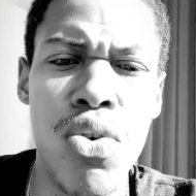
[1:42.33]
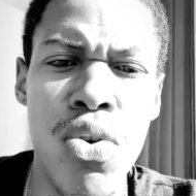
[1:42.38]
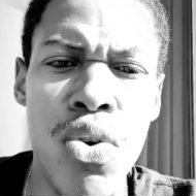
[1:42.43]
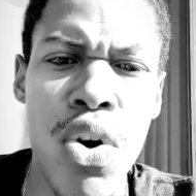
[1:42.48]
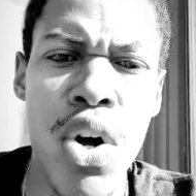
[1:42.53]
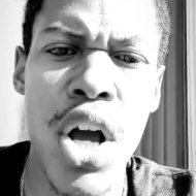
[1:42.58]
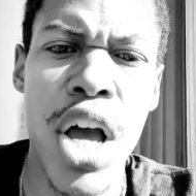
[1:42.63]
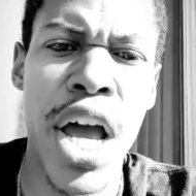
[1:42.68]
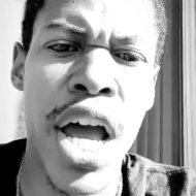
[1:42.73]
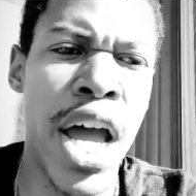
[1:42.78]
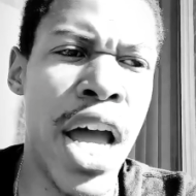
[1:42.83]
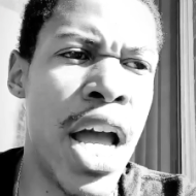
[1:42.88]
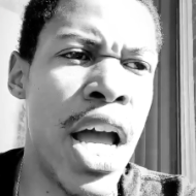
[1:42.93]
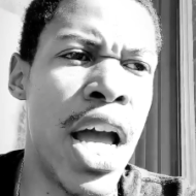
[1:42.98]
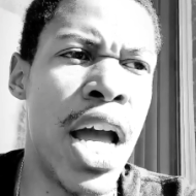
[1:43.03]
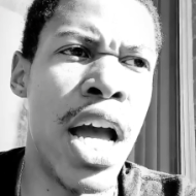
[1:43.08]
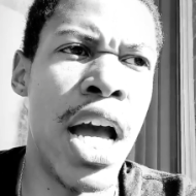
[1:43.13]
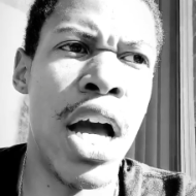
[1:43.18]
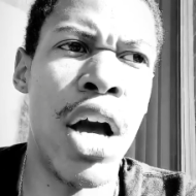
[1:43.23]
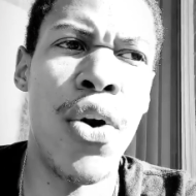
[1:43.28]

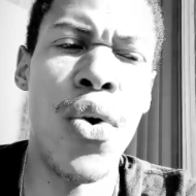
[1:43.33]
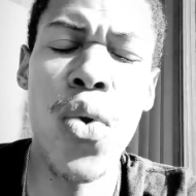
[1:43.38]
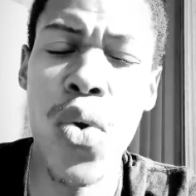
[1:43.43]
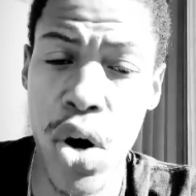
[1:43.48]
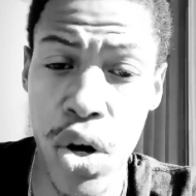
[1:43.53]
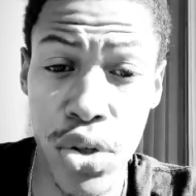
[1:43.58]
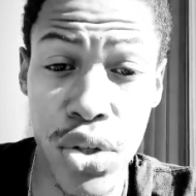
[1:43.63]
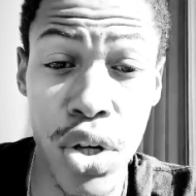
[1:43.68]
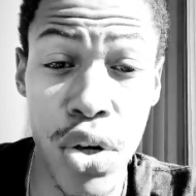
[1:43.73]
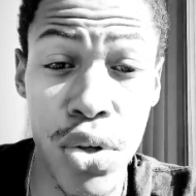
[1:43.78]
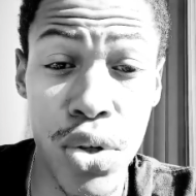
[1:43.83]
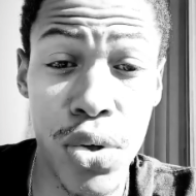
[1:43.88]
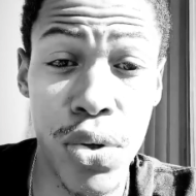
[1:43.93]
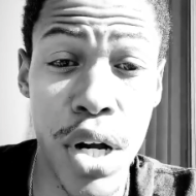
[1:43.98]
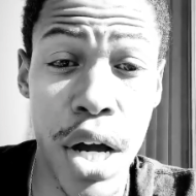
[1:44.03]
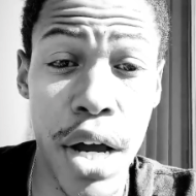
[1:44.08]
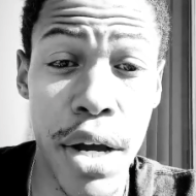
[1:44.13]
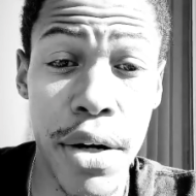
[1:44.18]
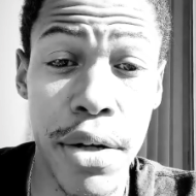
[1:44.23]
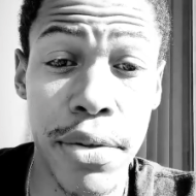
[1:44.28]
And who else is gonna do that?
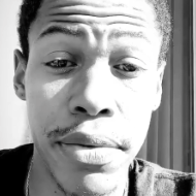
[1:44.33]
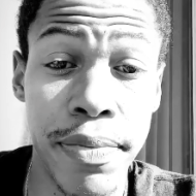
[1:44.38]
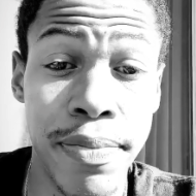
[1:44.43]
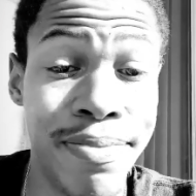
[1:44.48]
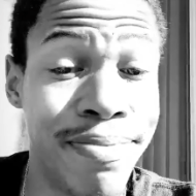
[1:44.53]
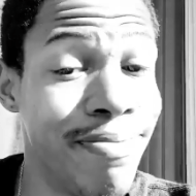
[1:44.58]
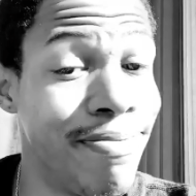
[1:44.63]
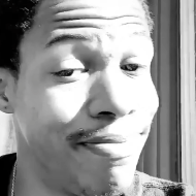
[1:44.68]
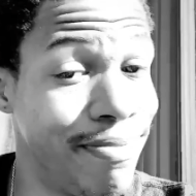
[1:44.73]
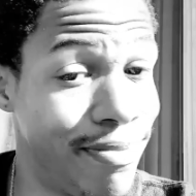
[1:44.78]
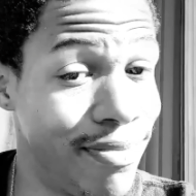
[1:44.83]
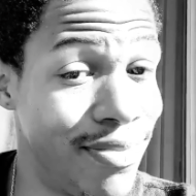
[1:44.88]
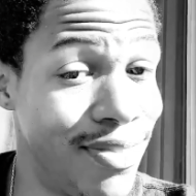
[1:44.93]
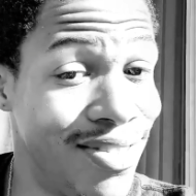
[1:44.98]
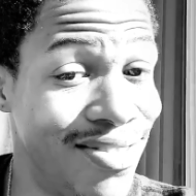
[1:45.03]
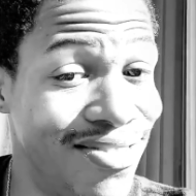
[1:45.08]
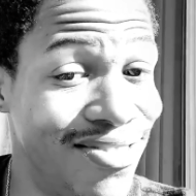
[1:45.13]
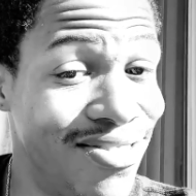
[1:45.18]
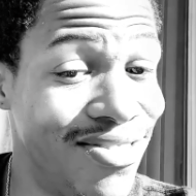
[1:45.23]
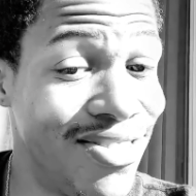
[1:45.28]

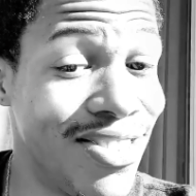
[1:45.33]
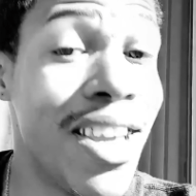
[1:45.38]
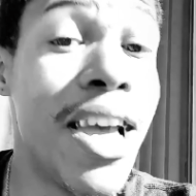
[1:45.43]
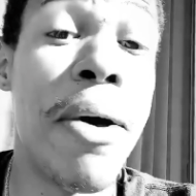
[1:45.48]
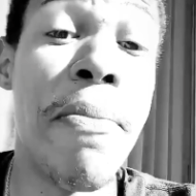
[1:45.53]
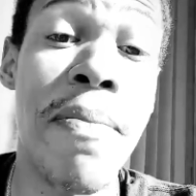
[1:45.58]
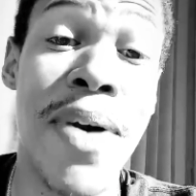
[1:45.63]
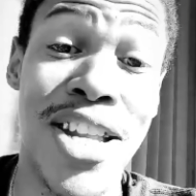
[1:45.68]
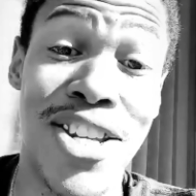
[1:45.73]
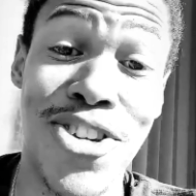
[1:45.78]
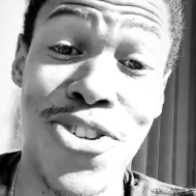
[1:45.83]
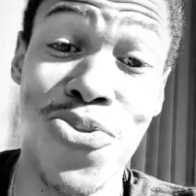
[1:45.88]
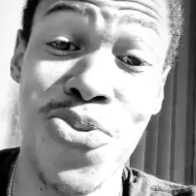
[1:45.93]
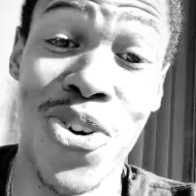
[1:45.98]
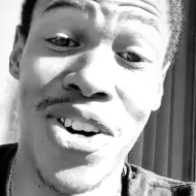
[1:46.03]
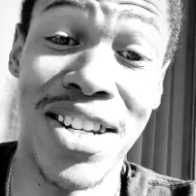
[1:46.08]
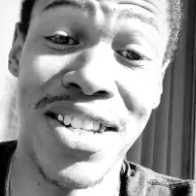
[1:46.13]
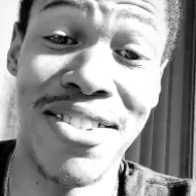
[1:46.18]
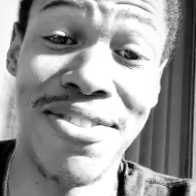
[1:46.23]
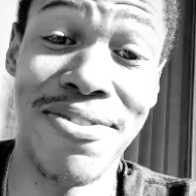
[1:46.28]
Message 1.